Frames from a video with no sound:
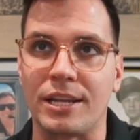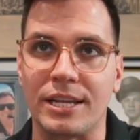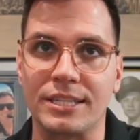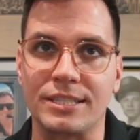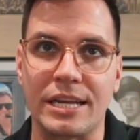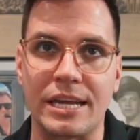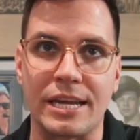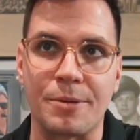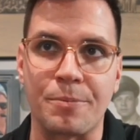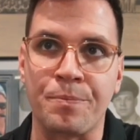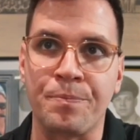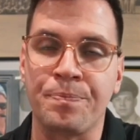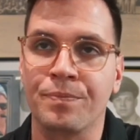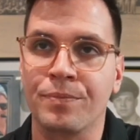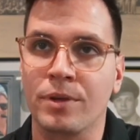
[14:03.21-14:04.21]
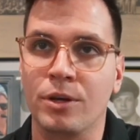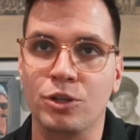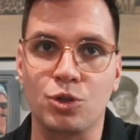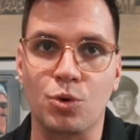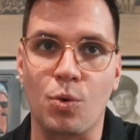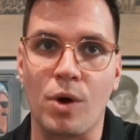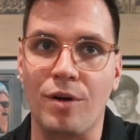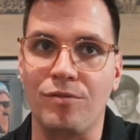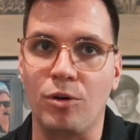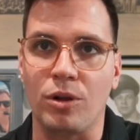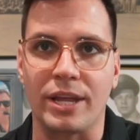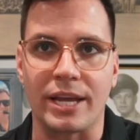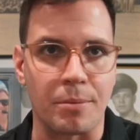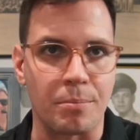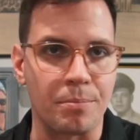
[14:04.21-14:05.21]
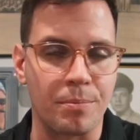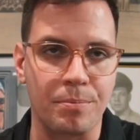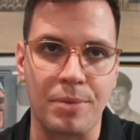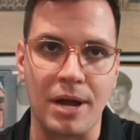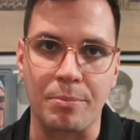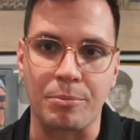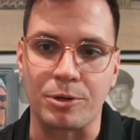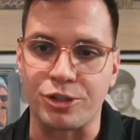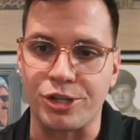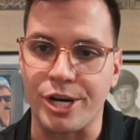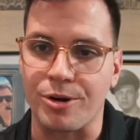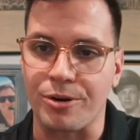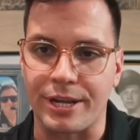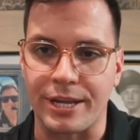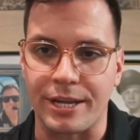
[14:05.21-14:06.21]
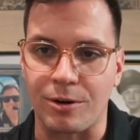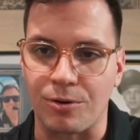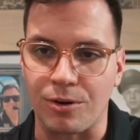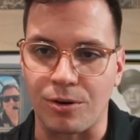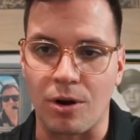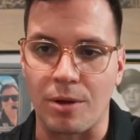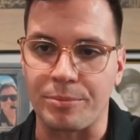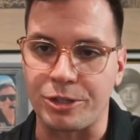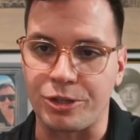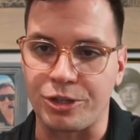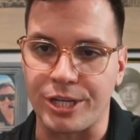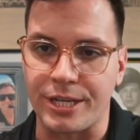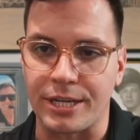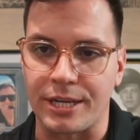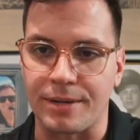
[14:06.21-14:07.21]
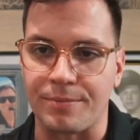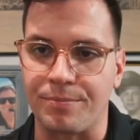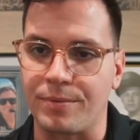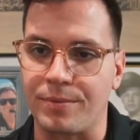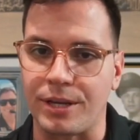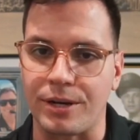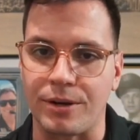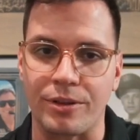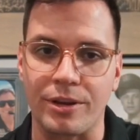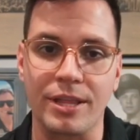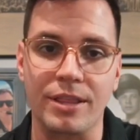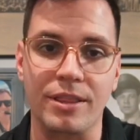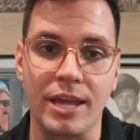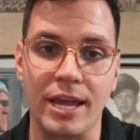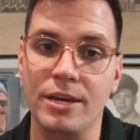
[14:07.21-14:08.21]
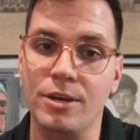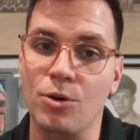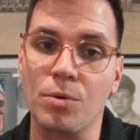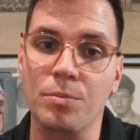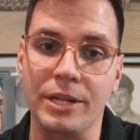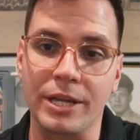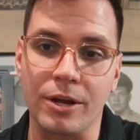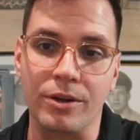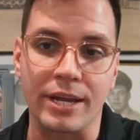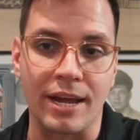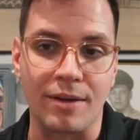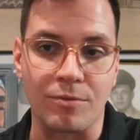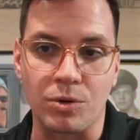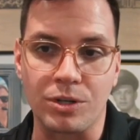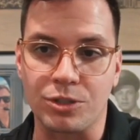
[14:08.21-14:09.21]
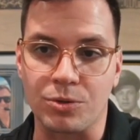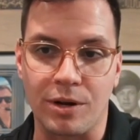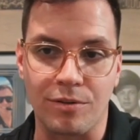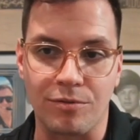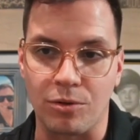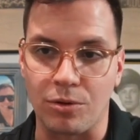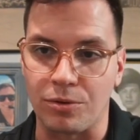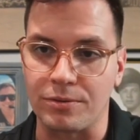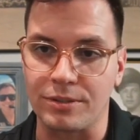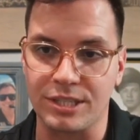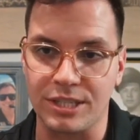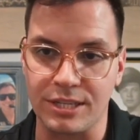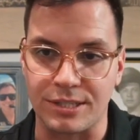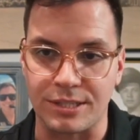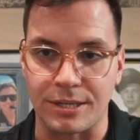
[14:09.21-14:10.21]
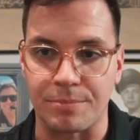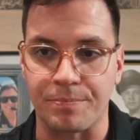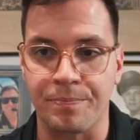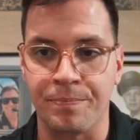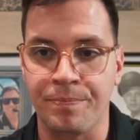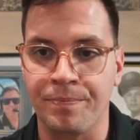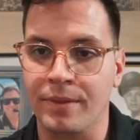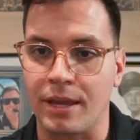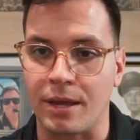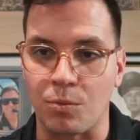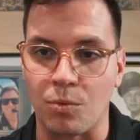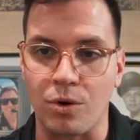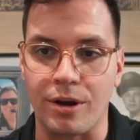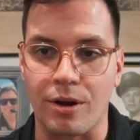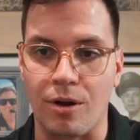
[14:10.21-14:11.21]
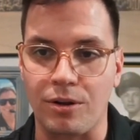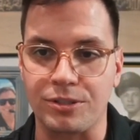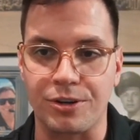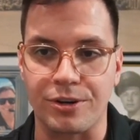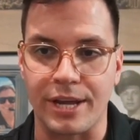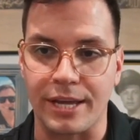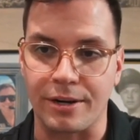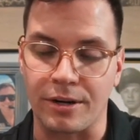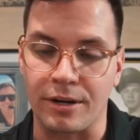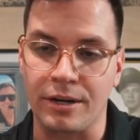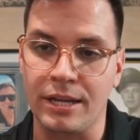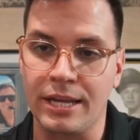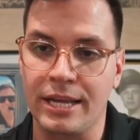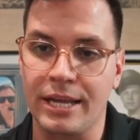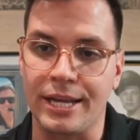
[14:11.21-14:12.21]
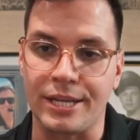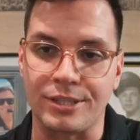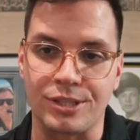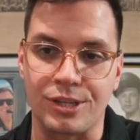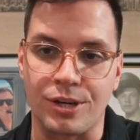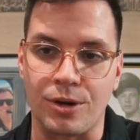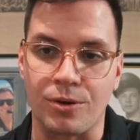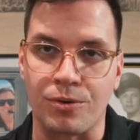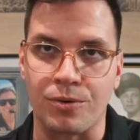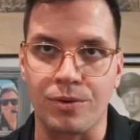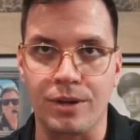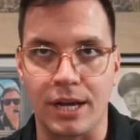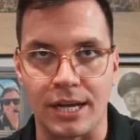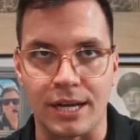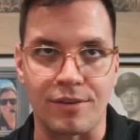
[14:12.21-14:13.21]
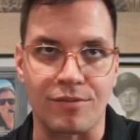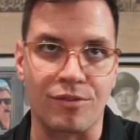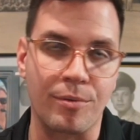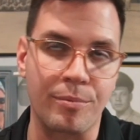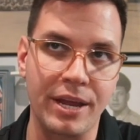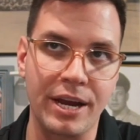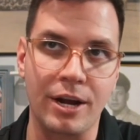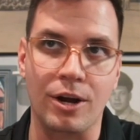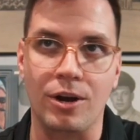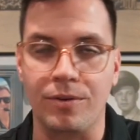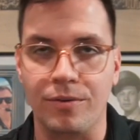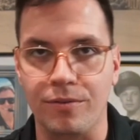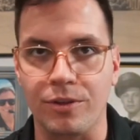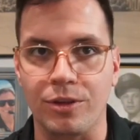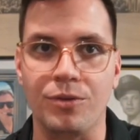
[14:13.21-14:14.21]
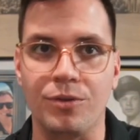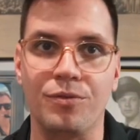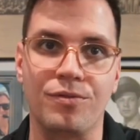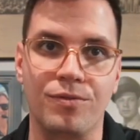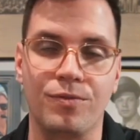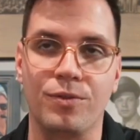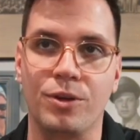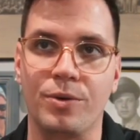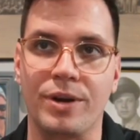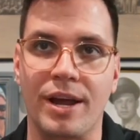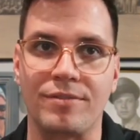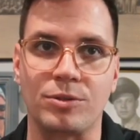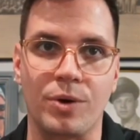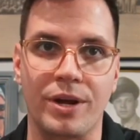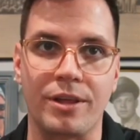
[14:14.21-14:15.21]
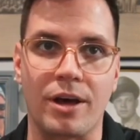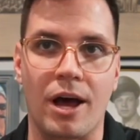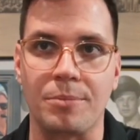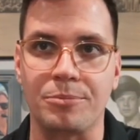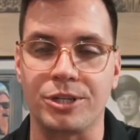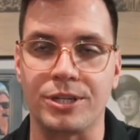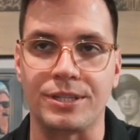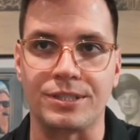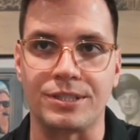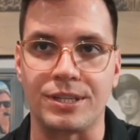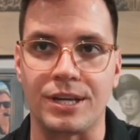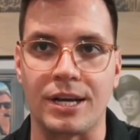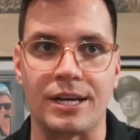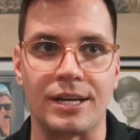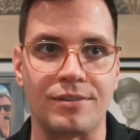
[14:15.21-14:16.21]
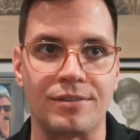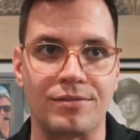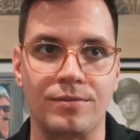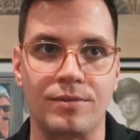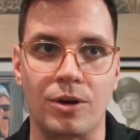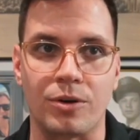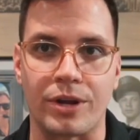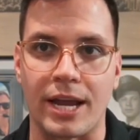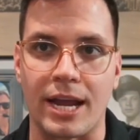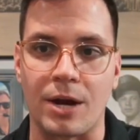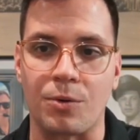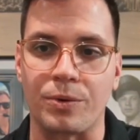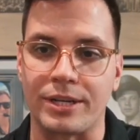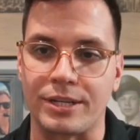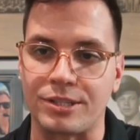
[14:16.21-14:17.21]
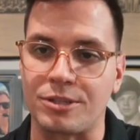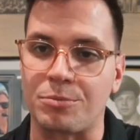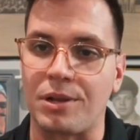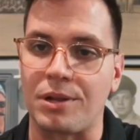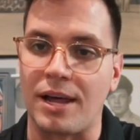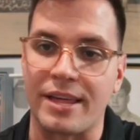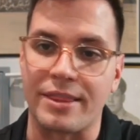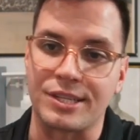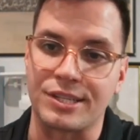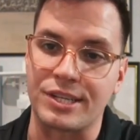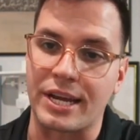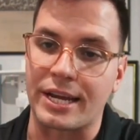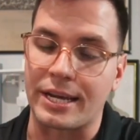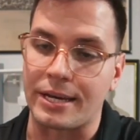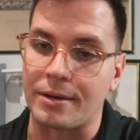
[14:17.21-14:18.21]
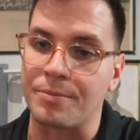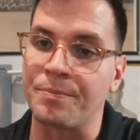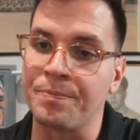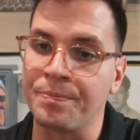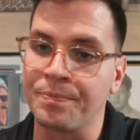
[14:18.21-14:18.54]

let's say 12 volt, like a Piper Cherokee or a Grumman Cheetah, they normally only have one 12 volt system and one alternator. And so from there, you would have to weigh the options of, okay, how are we going to supply this second